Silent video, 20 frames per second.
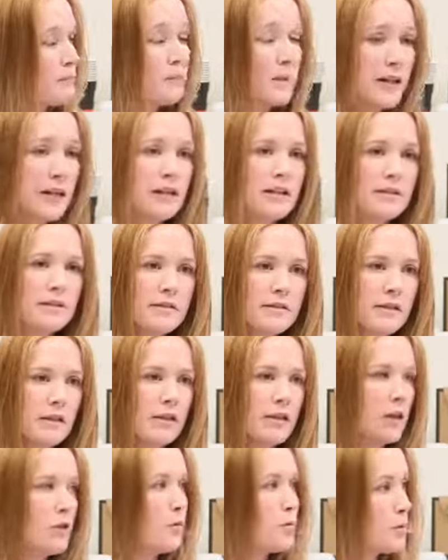piece,
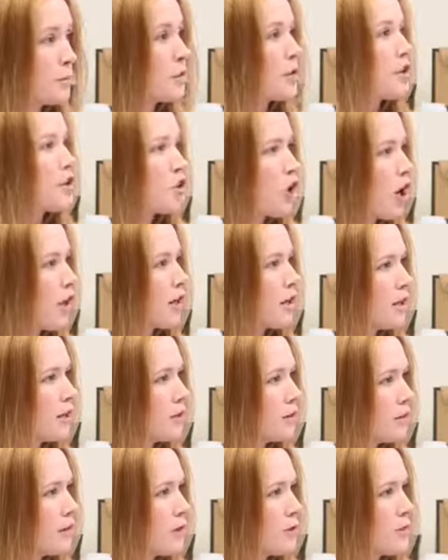it would be pretty shocking.
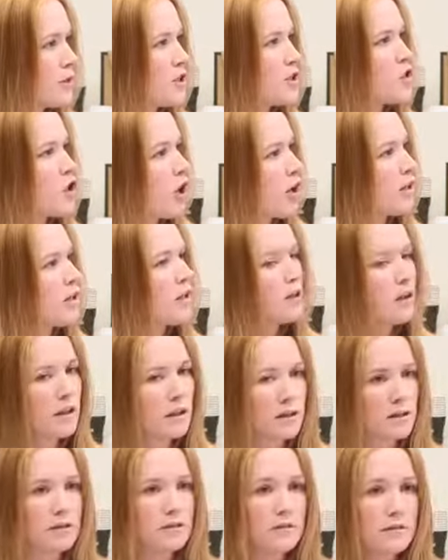That'd be a shocking
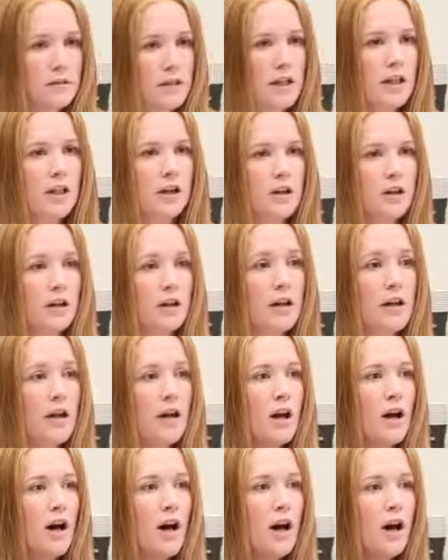thing to hear.
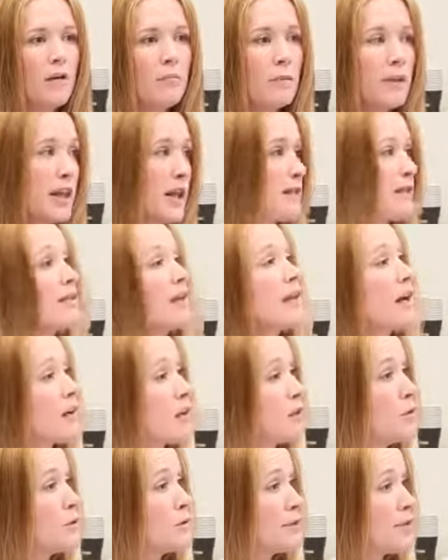But that's
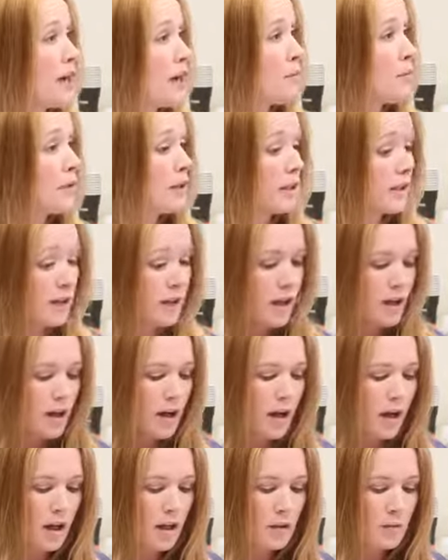exactly what's happening.
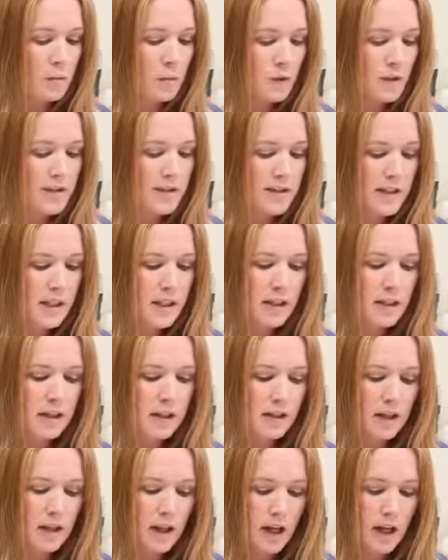We're
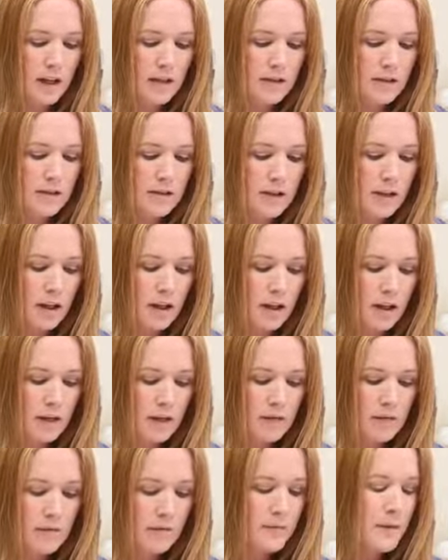seeing that,
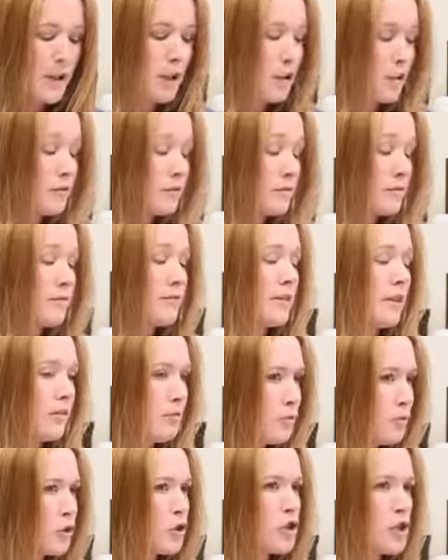you know,
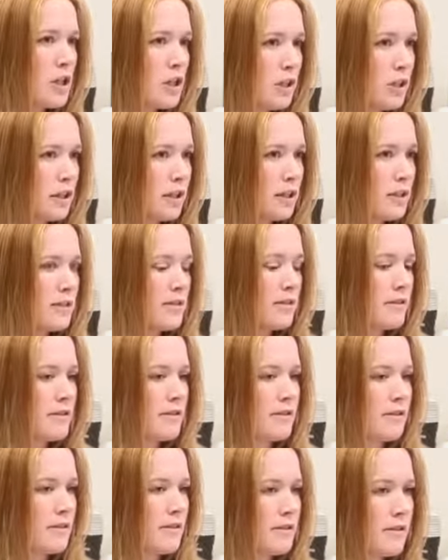unfortunately, and this
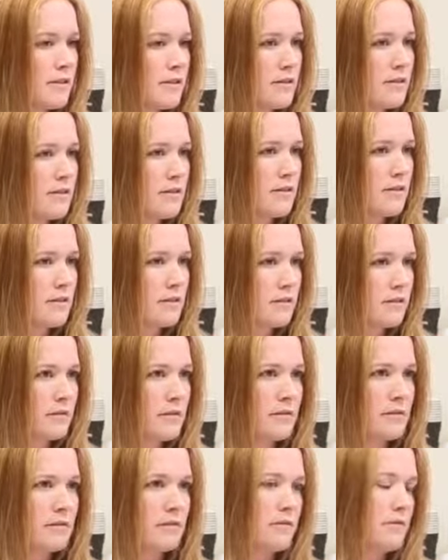is
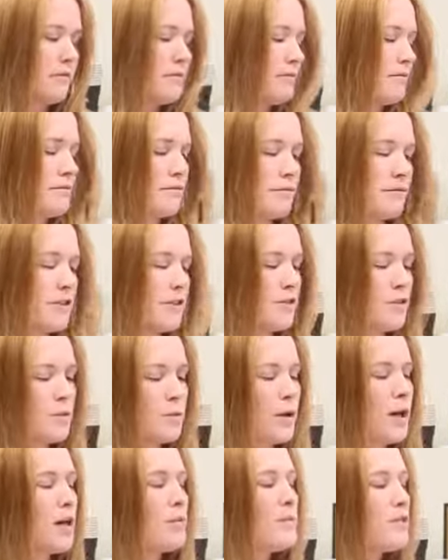
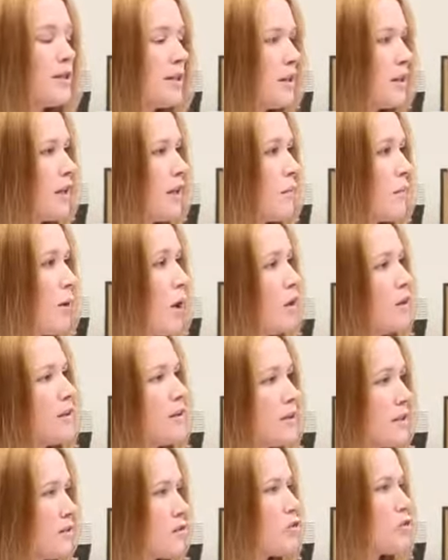what I'm seeing, that
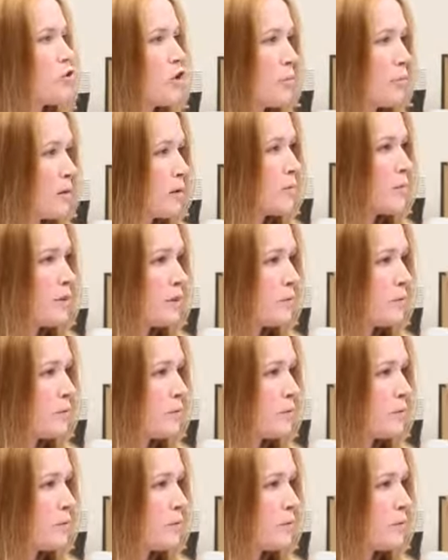politics are trumping